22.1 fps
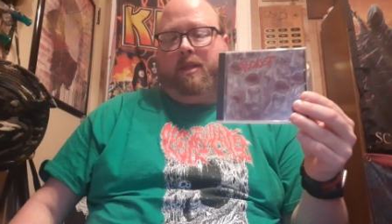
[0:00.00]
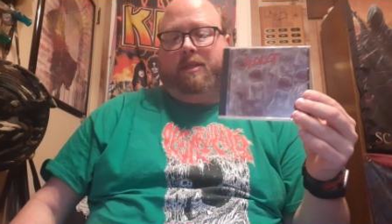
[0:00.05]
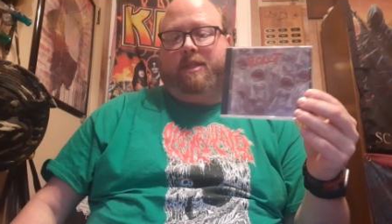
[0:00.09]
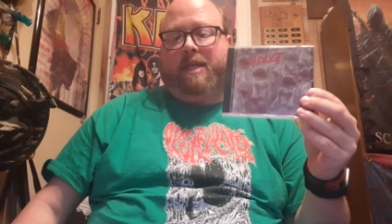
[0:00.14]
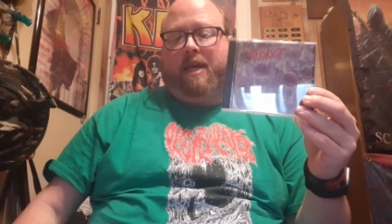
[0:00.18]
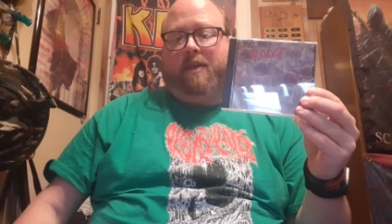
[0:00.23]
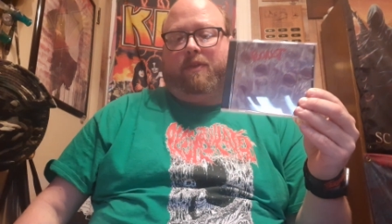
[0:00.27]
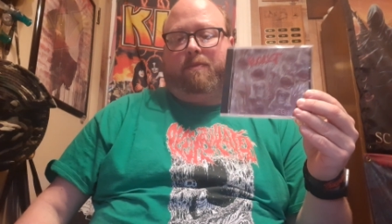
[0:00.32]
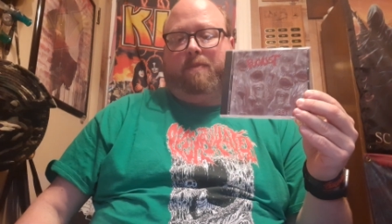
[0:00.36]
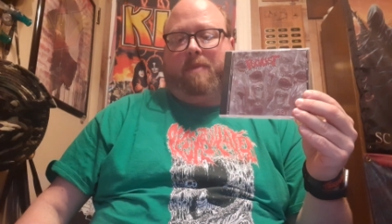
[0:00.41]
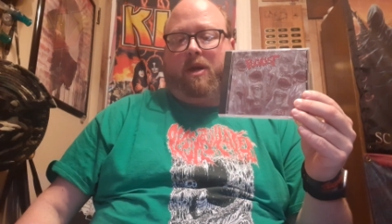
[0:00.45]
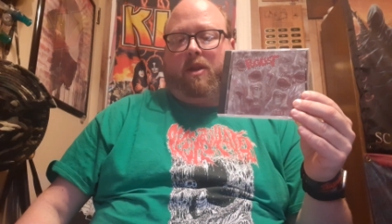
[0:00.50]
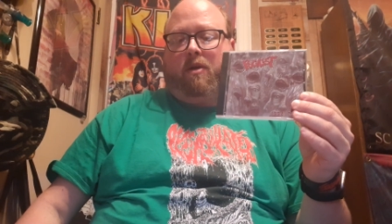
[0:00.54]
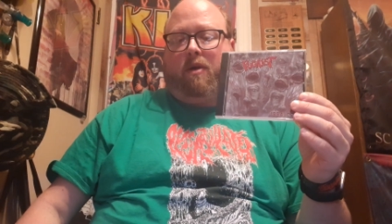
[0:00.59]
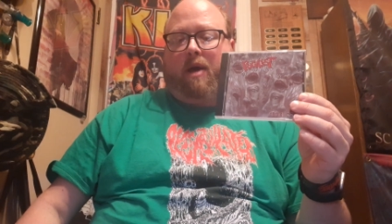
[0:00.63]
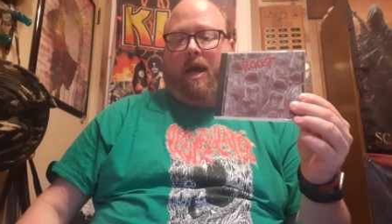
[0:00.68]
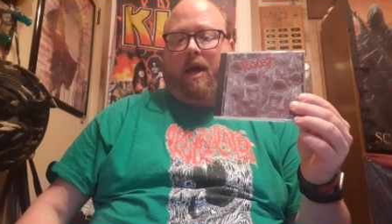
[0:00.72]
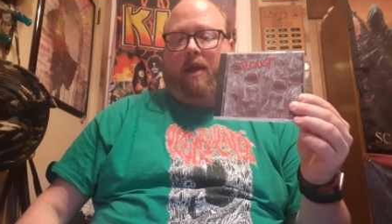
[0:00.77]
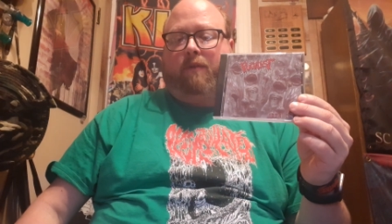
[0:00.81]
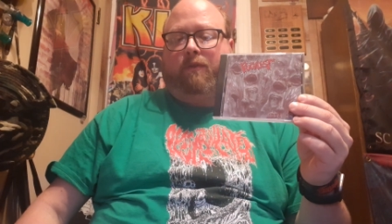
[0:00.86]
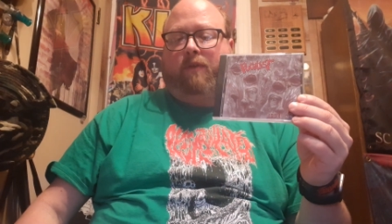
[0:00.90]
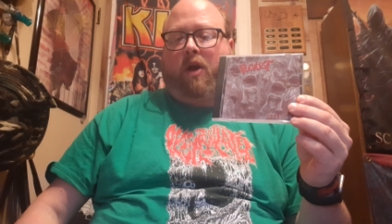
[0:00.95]
death metal
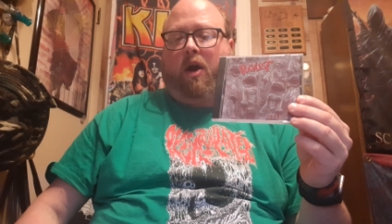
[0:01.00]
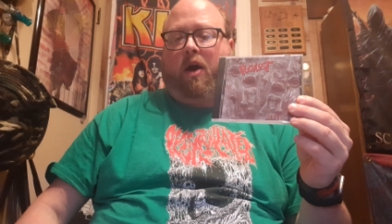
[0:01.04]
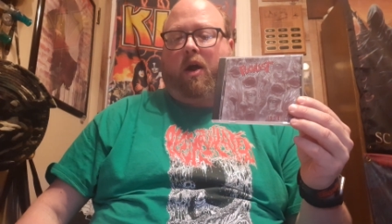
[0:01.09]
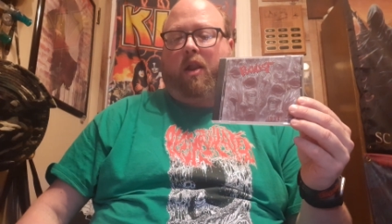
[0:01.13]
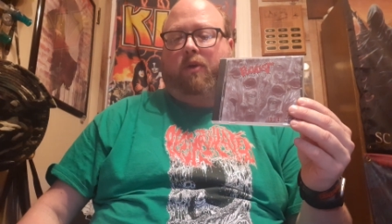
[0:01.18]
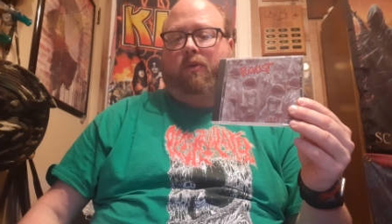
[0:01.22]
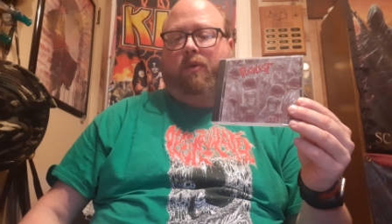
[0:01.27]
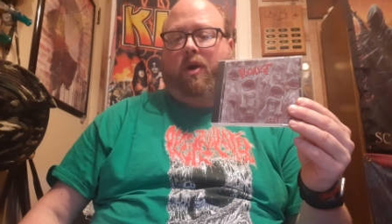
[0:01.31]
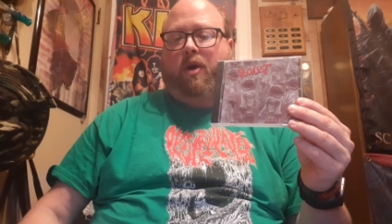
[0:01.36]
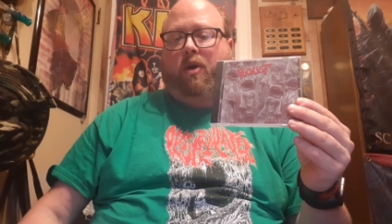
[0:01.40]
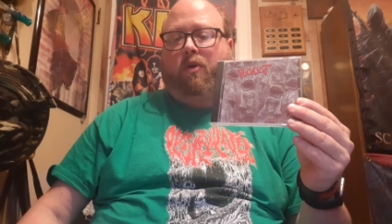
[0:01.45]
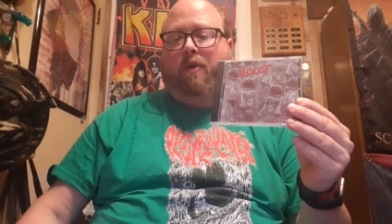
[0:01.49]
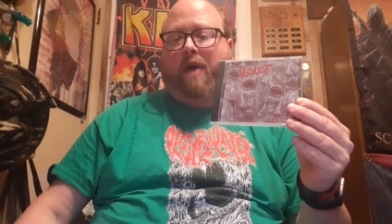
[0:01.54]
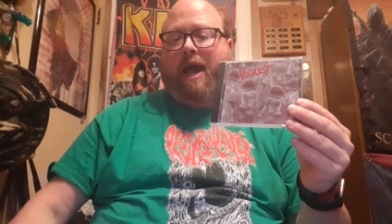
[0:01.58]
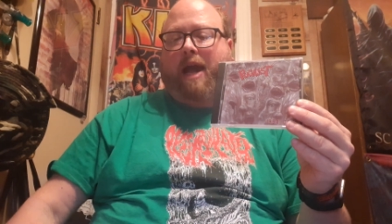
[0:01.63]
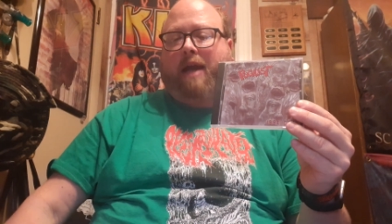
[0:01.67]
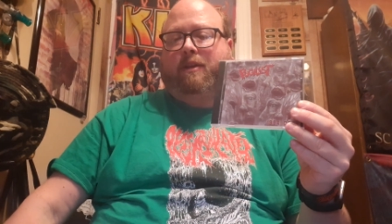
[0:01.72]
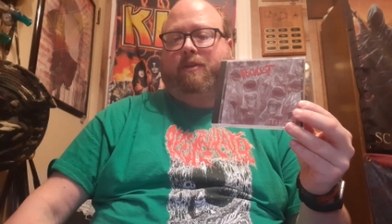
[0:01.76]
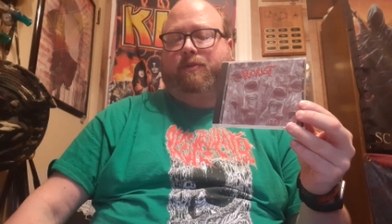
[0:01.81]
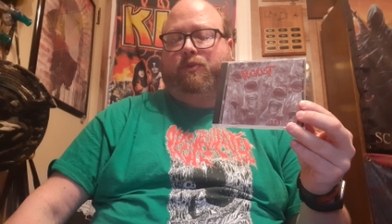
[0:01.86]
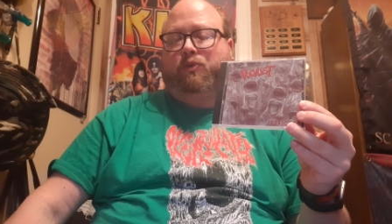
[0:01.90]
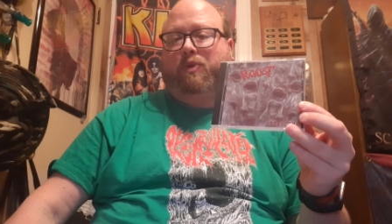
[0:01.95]
out of Colorado,
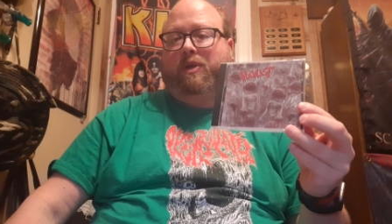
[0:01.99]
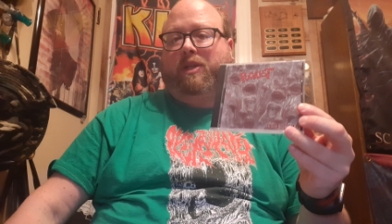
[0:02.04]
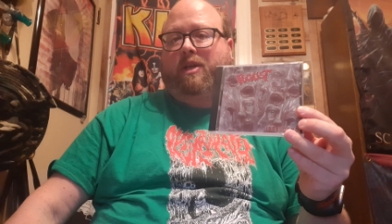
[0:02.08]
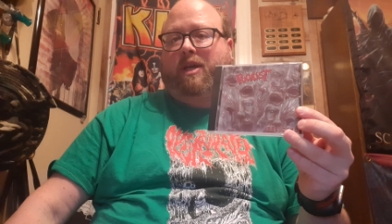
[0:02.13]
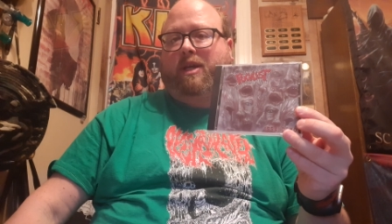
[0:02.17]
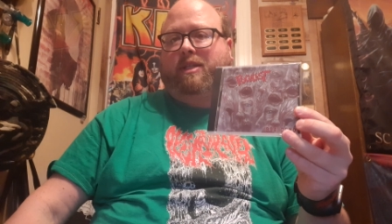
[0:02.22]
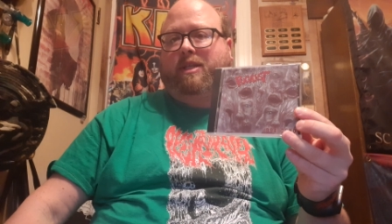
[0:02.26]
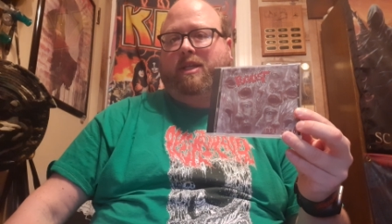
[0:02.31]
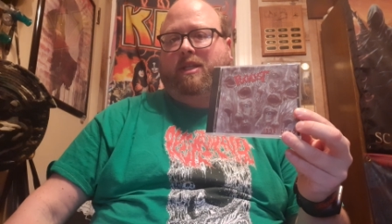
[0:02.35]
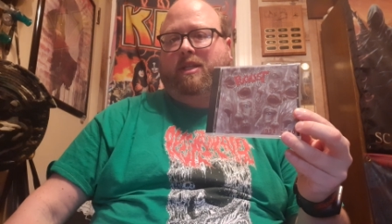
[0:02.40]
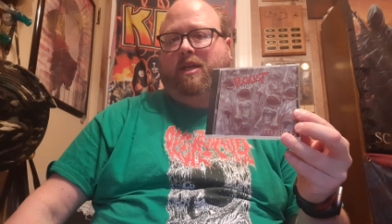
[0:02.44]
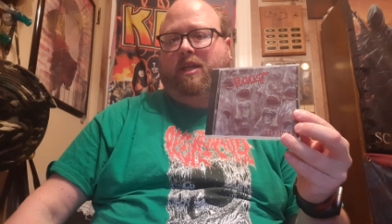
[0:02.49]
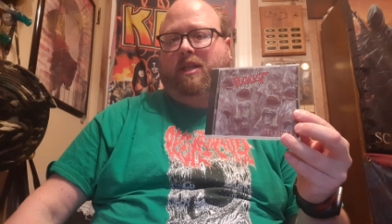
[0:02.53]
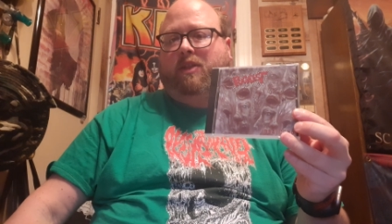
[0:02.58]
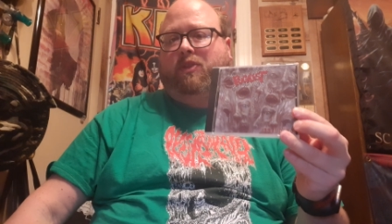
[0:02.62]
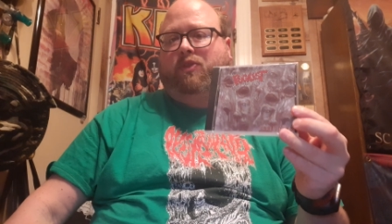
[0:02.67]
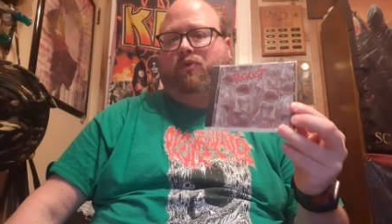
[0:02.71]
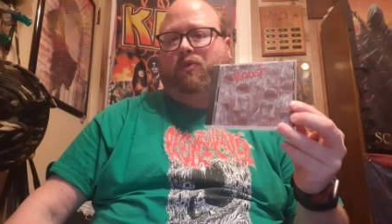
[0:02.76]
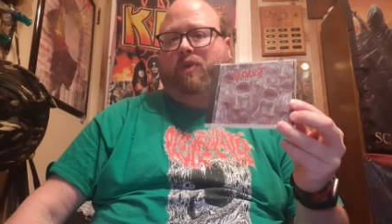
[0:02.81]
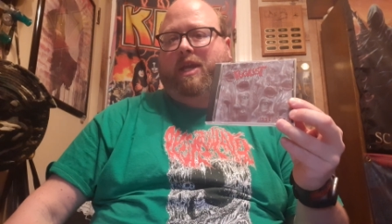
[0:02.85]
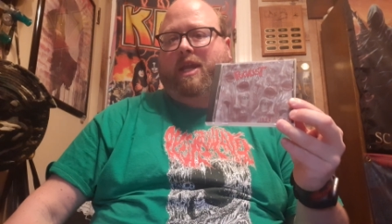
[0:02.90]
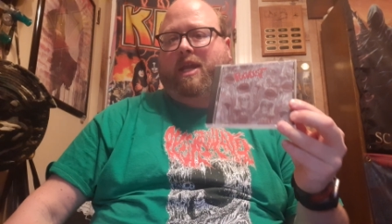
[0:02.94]
active between
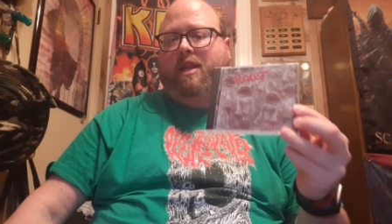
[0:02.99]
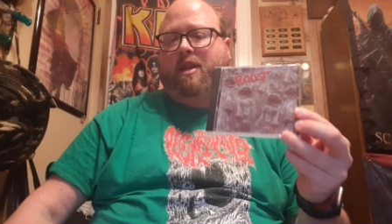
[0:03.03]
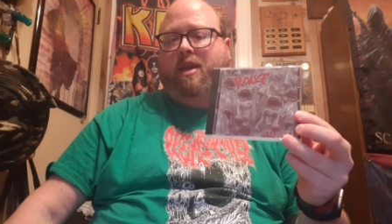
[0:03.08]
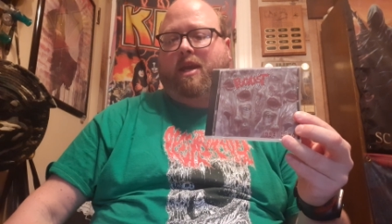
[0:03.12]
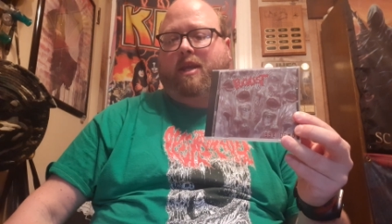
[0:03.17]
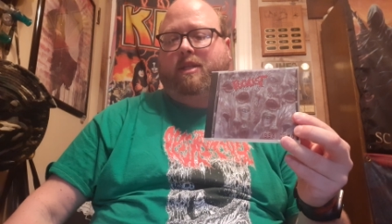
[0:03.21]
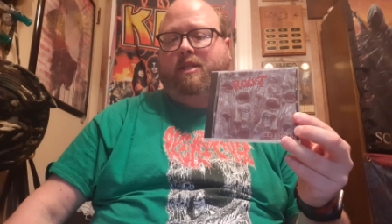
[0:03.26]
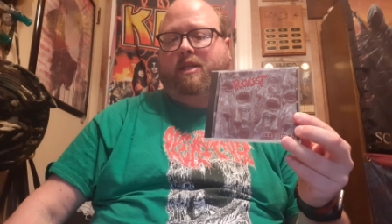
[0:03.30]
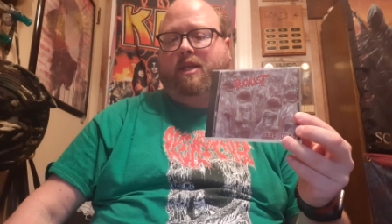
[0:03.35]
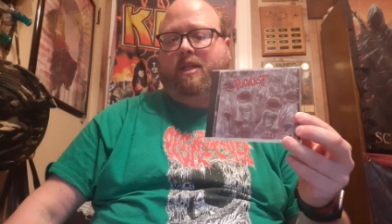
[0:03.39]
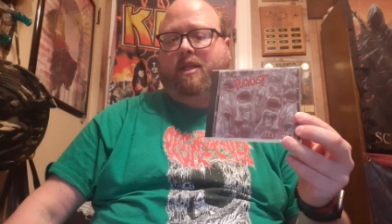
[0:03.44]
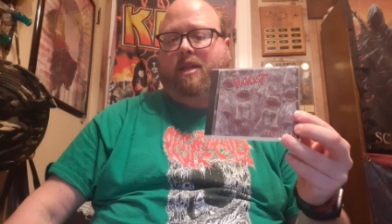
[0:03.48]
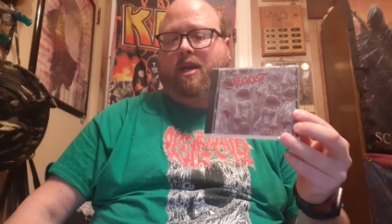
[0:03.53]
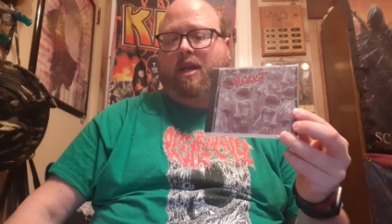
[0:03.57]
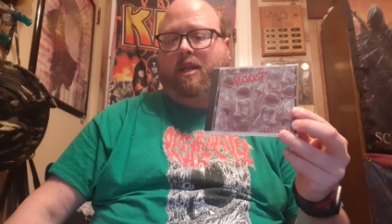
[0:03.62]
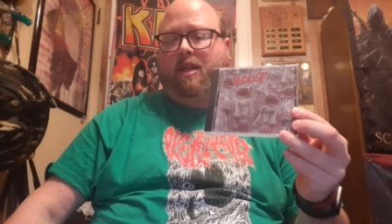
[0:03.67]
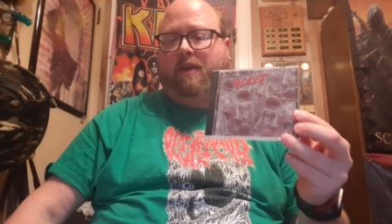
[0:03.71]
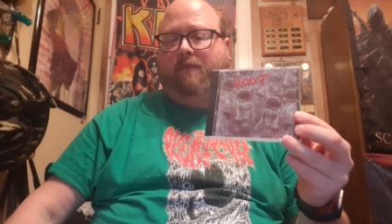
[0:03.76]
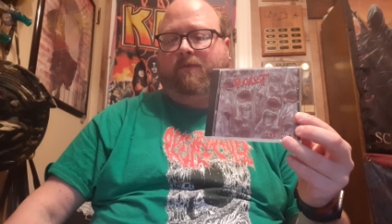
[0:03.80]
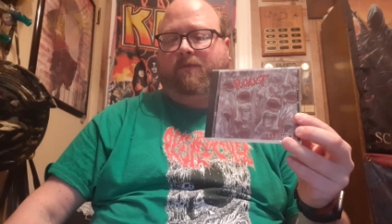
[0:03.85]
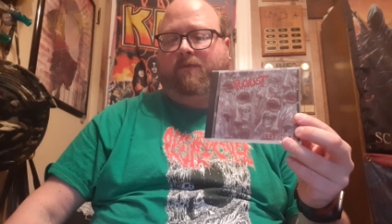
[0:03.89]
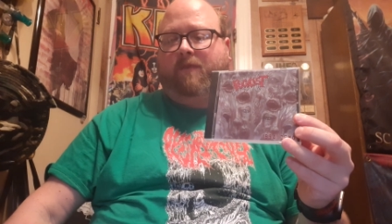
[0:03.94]
1993 and
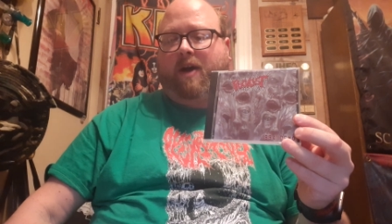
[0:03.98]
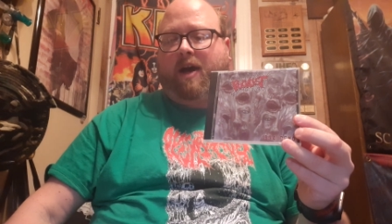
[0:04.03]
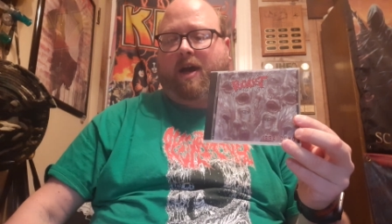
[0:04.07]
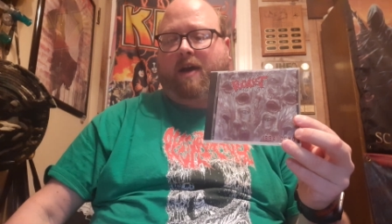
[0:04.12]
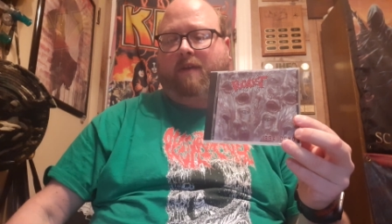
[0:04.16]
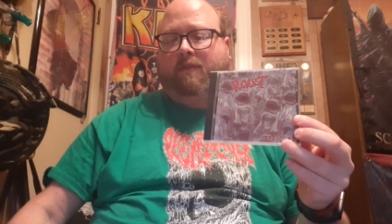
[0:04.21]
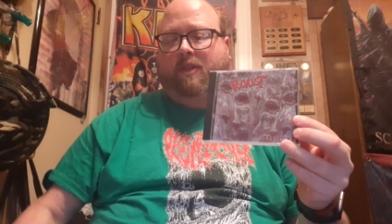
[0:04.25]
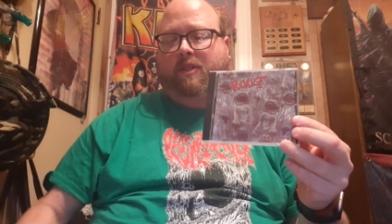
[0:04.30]
1995.